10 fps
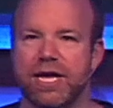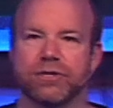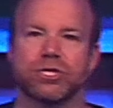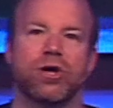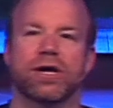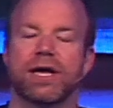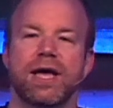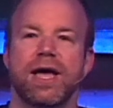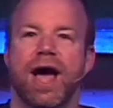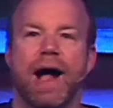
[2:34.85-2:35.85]
He goes, look,
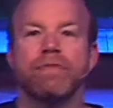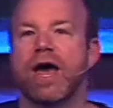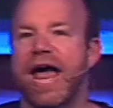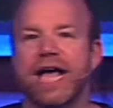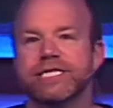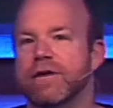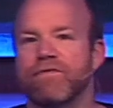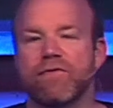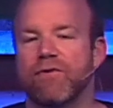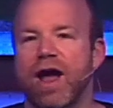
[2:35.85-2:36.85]
I'm not asking
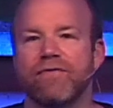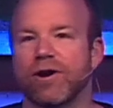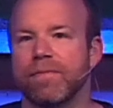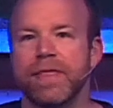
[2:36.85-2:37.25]
for forever.